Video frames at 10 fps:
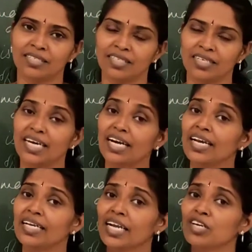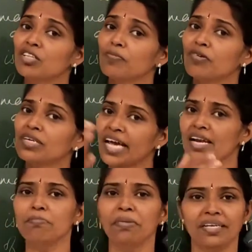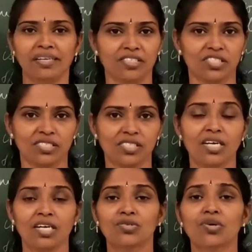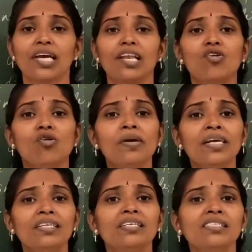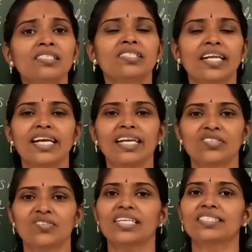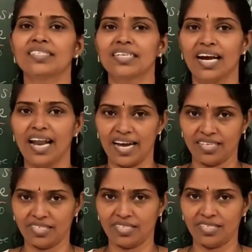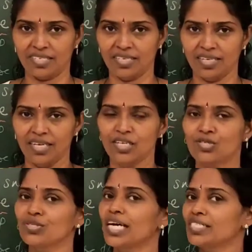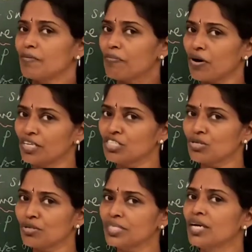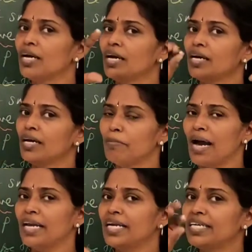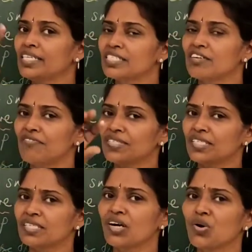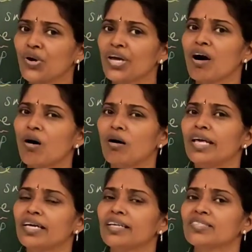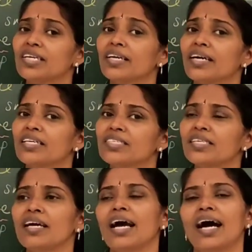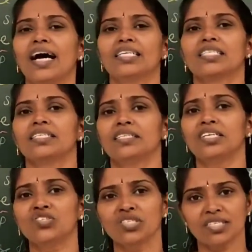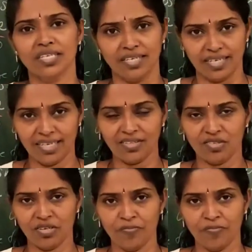Nearly 10 to the power 10 meters. So kilometers radius that circle has. So that's a point source. Emanating surfaces are going on, increasing. As it reaches Earth,